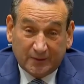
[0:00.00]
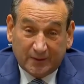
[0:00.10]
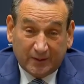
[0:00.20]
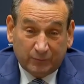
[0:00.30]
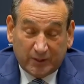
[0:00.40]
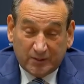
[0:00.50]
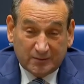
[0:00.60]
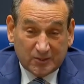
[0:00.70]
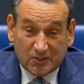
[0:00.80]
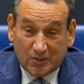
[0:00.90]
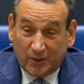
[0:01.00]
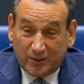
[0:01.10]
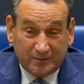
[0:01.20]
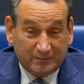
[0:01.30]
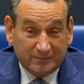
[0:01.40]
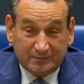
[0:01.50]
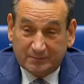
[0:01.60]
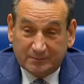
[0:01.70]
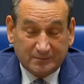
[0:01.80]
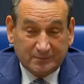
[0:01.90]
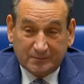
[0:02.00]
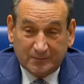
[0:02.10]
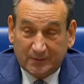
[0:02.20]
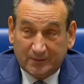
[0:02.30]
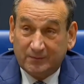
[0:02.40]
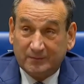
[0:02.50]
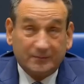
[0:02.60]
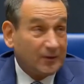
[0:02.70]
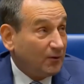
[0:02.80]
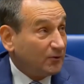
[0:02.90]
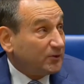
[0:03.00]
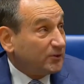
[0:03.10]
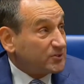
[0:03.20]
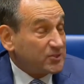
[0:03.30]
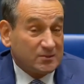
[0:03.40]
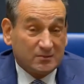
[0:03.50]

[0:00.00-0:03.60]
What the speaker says: And we started all of this.